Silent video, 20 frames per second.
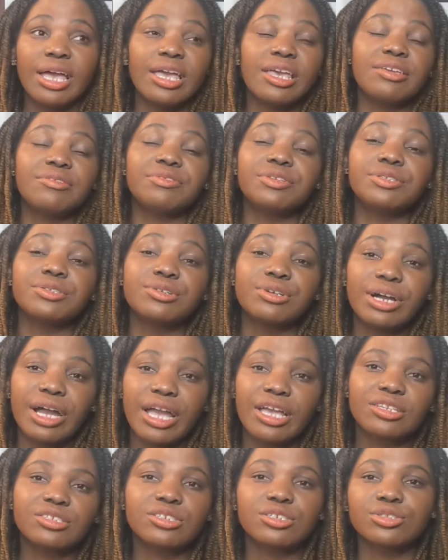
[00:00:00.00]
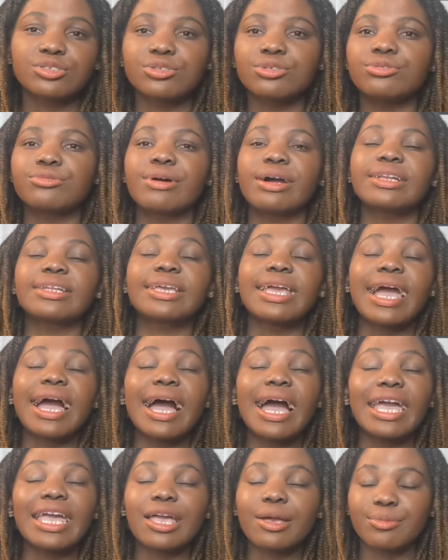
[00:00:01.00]
Even though Hajeong told Gwani,
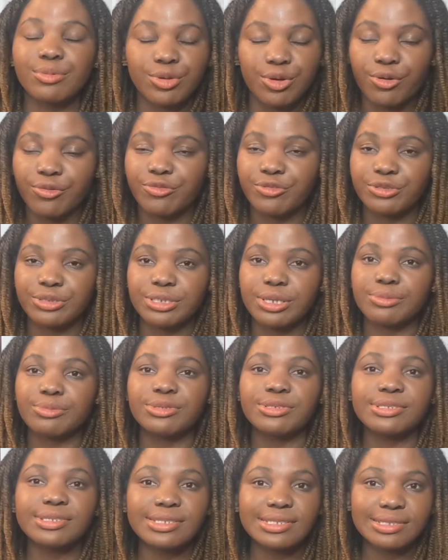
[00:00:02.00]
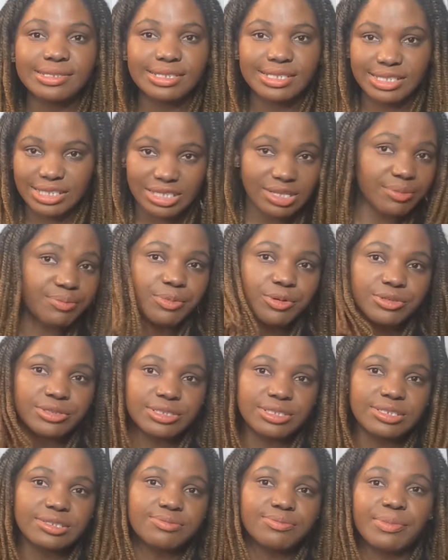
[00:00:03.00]
I am comfortable sleep
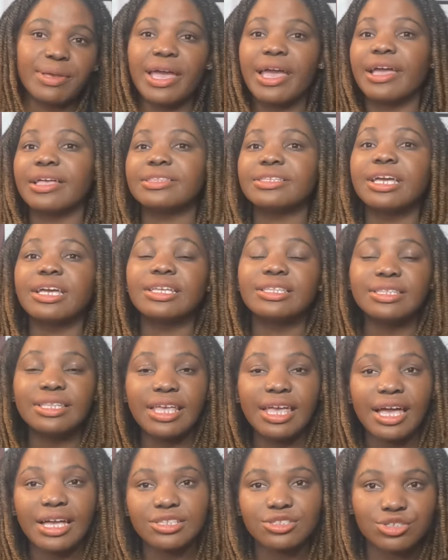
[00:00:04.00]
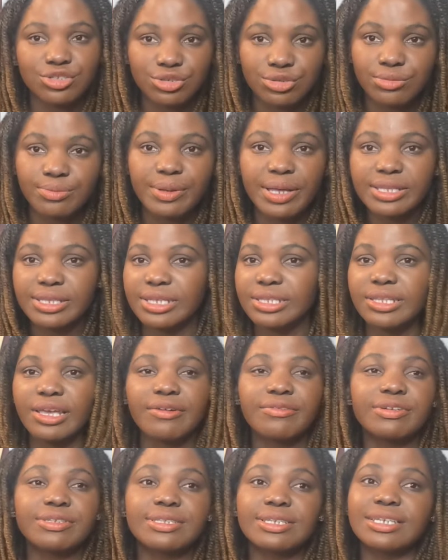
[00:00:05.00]
on this bed. They are two bed and
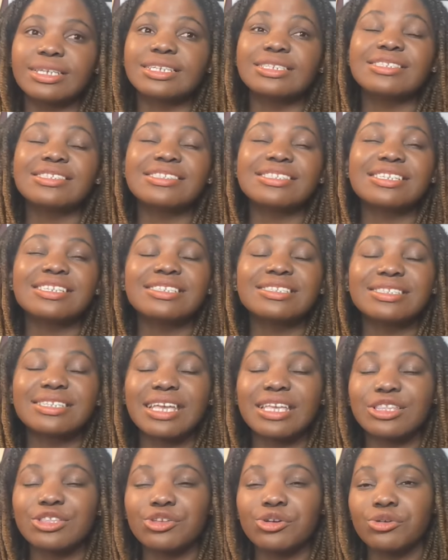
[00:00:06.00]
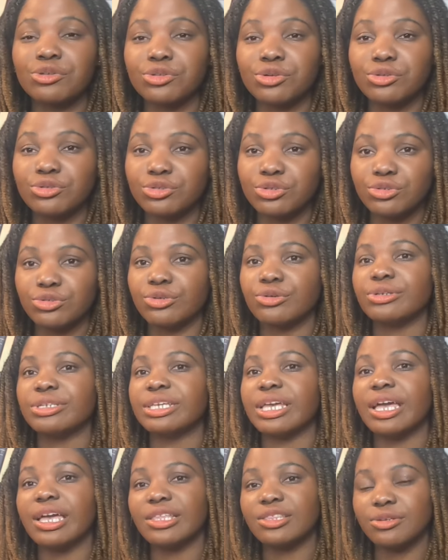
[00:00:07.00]
everything. He still said, no, no, no, no.
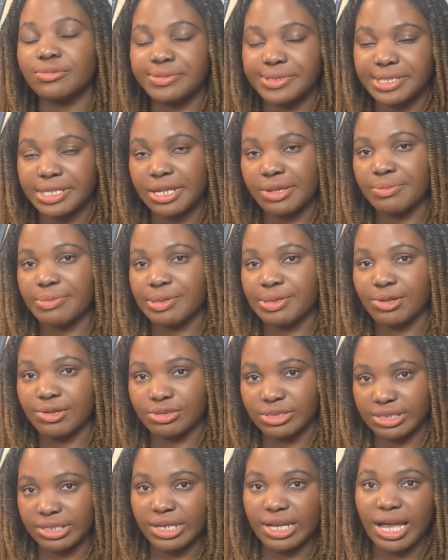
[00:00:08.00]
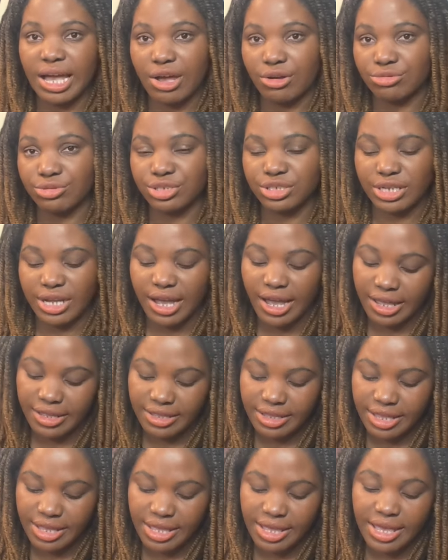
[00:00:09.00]
He end up sleeping on the couch,
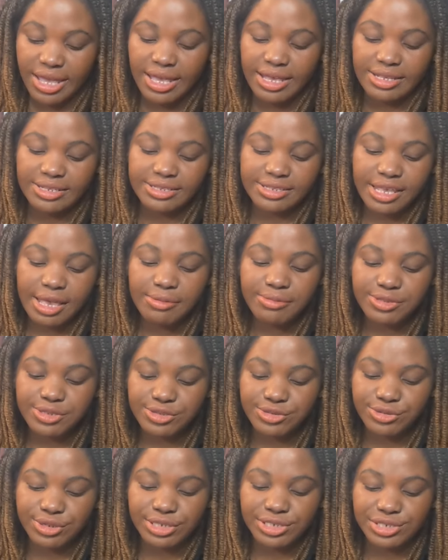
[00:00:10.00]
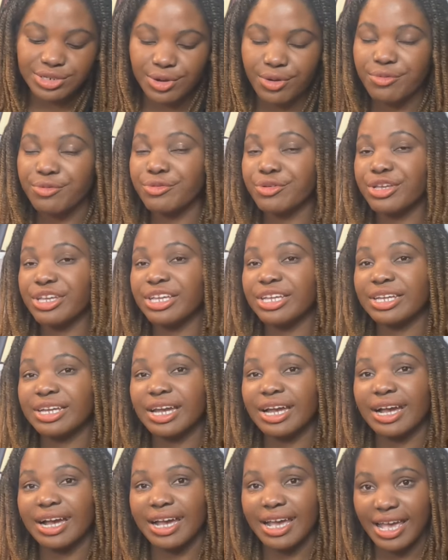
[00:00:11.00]
right? Same situation
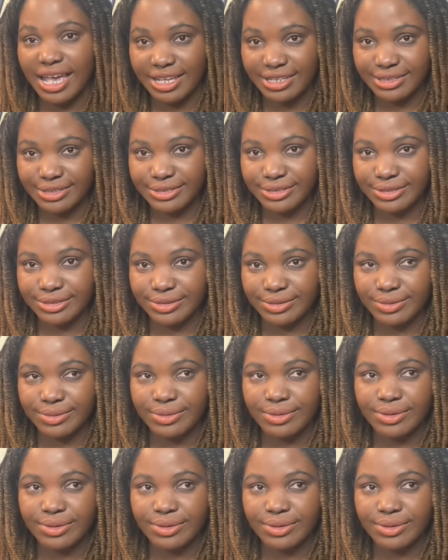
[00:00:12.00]
with Hyeseon.